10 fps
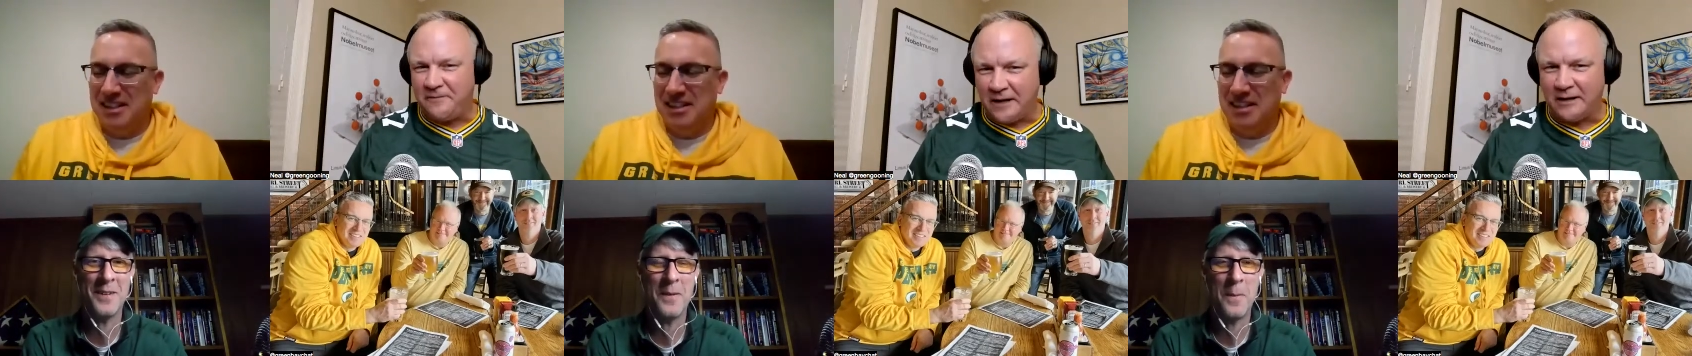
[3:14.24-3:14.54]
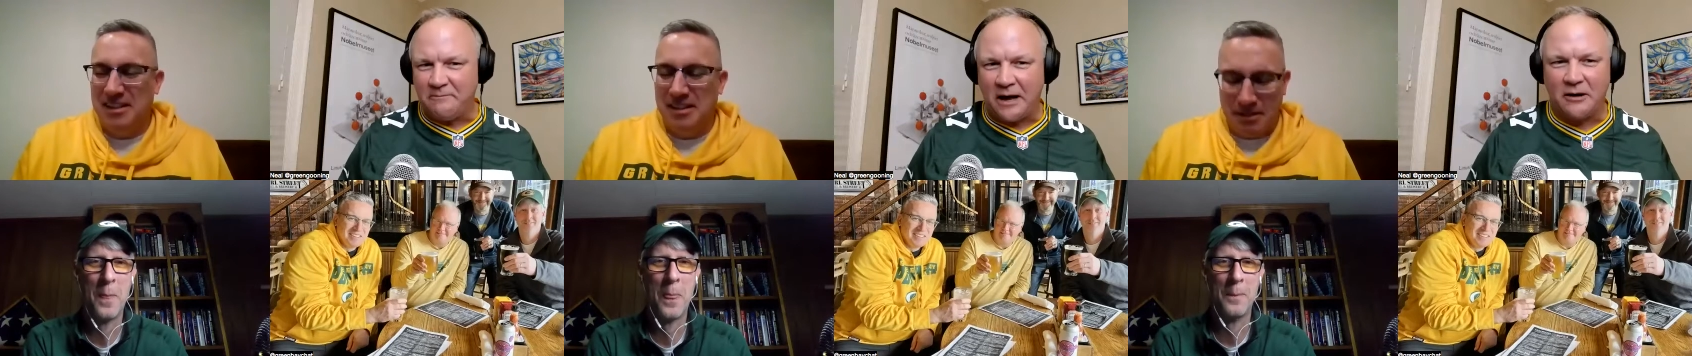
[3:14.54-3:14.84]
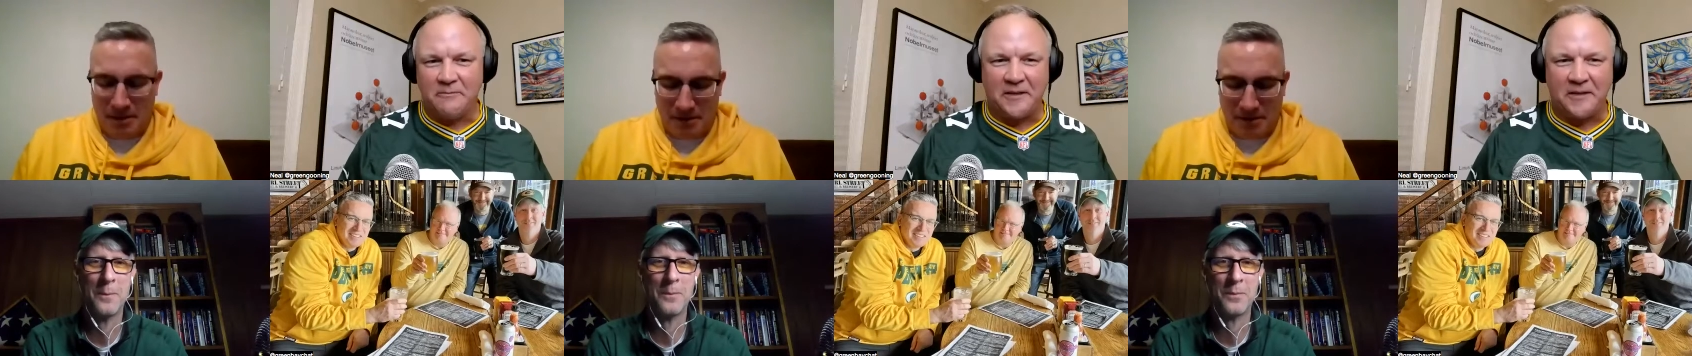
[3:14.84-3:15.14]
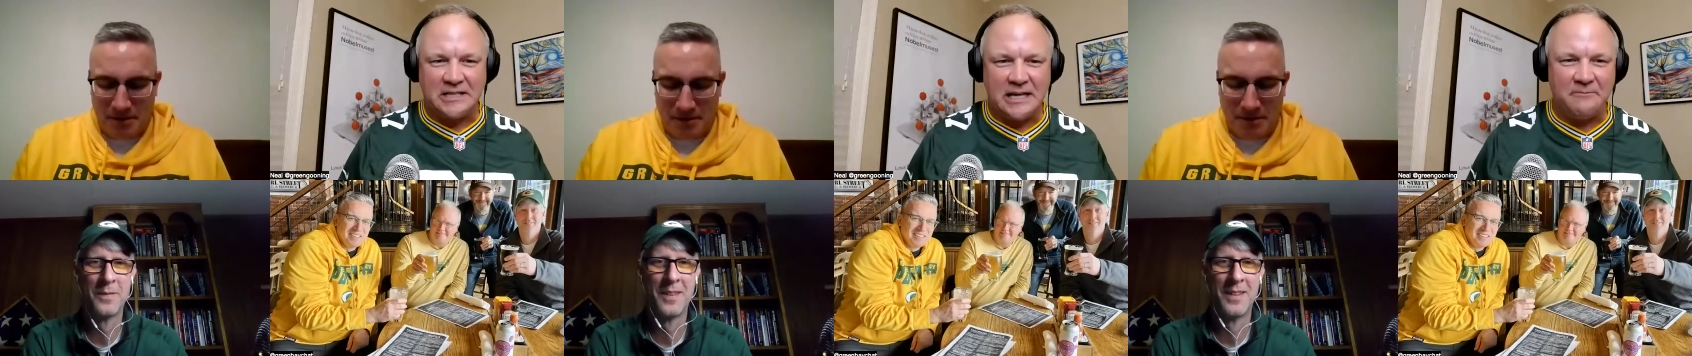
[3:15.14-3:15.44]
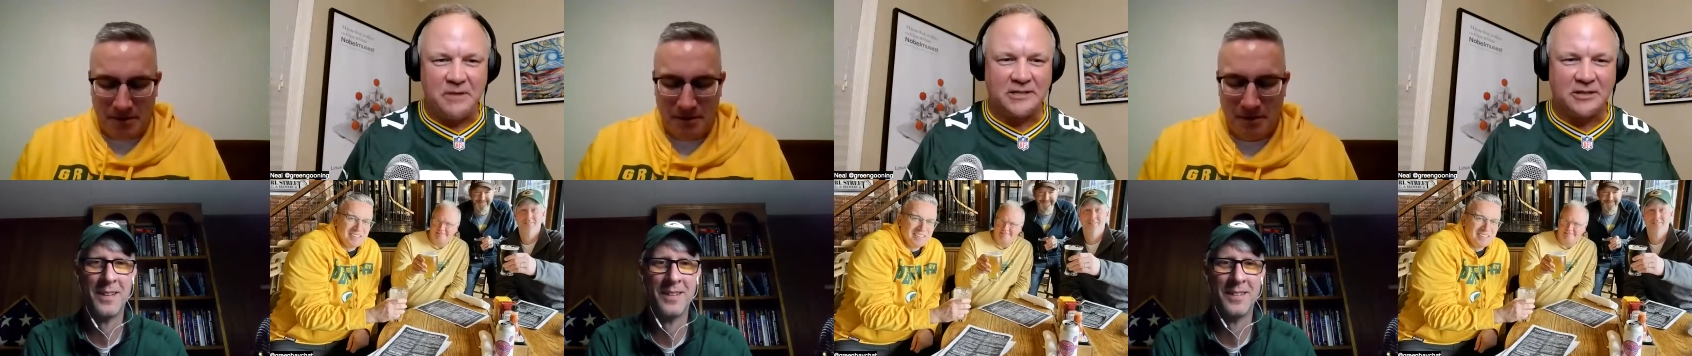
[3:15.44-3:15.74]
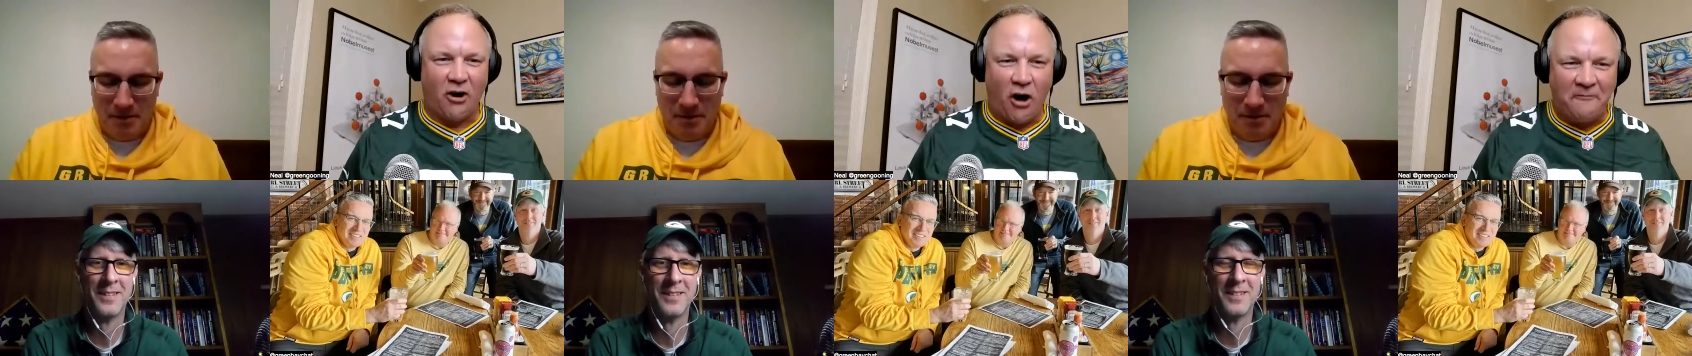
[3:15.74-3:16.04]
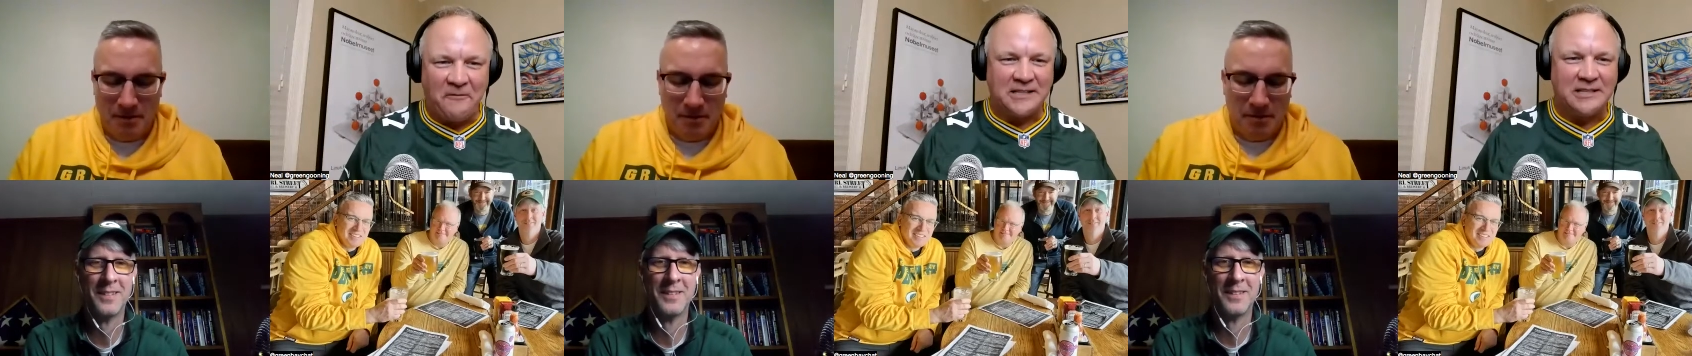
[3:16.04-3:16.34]
Speaker 1: feeling better about the team because our
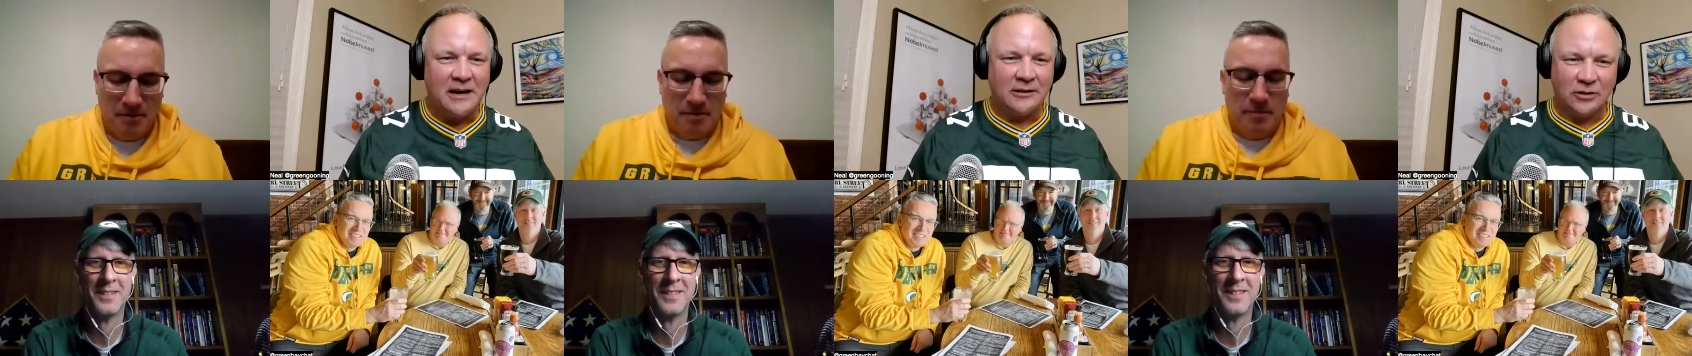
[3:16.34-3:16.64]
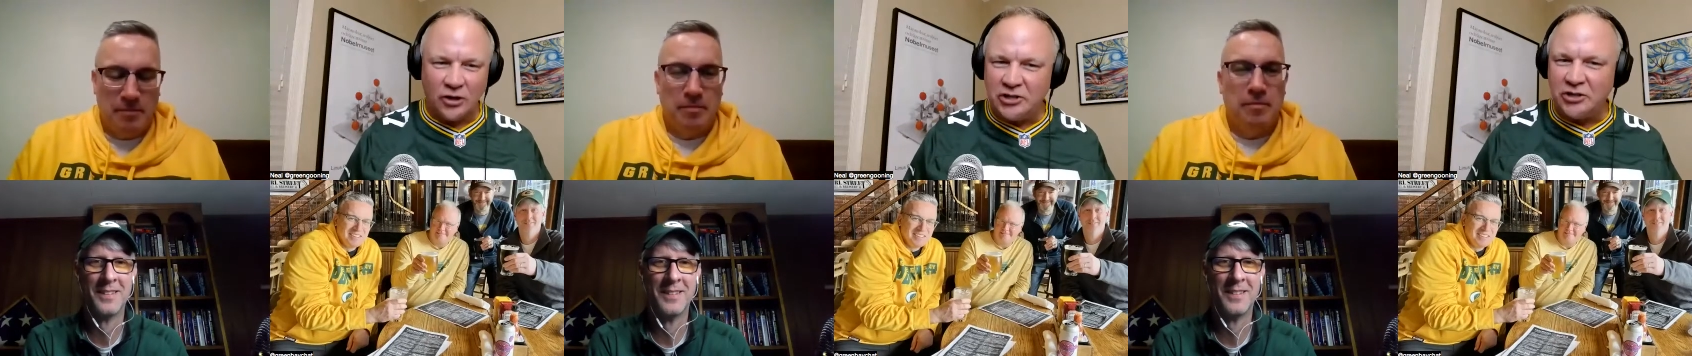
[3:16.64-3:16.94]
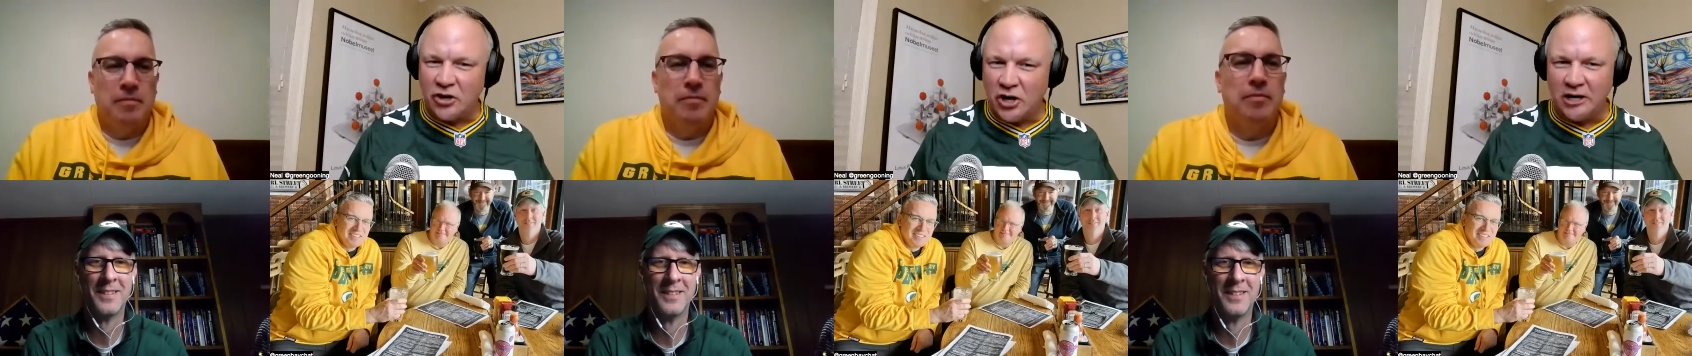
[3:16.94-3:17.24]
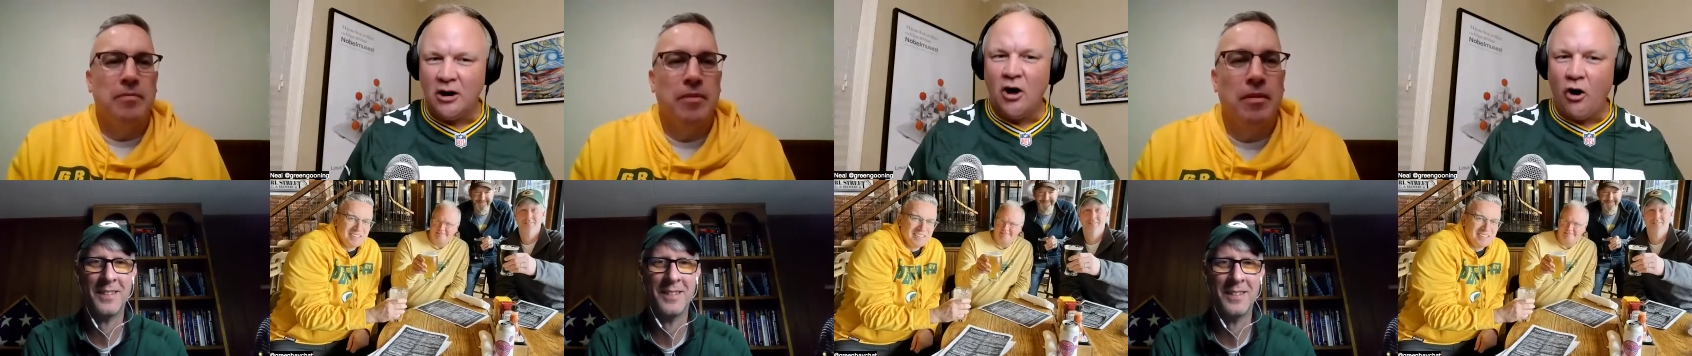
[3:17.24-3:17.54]
offense looked good